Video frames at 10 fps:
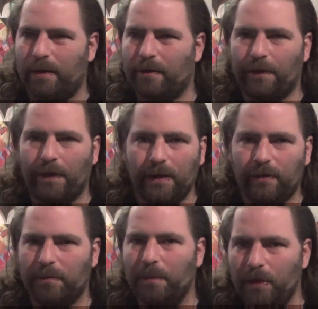very
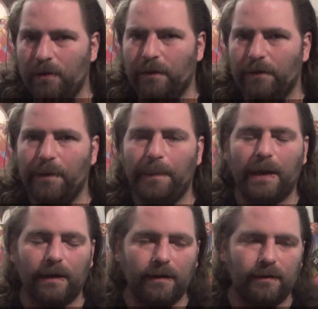smooth on the
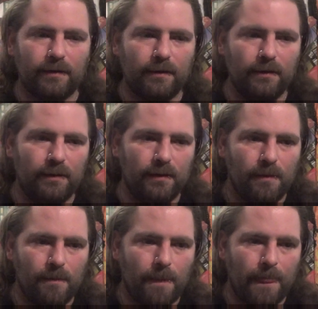palate.
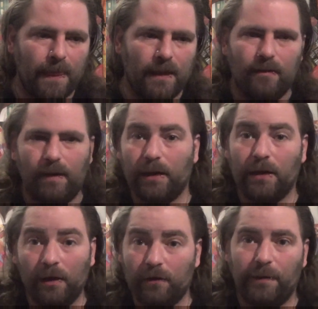It
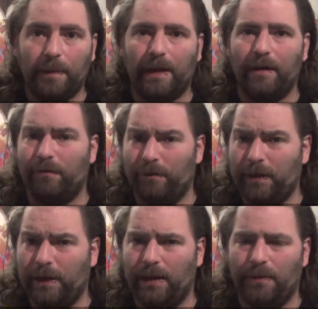coats the palate
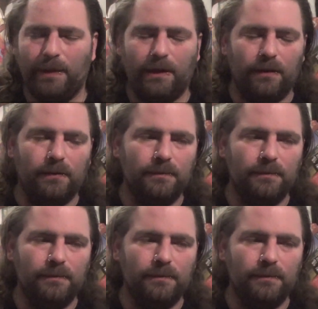really well.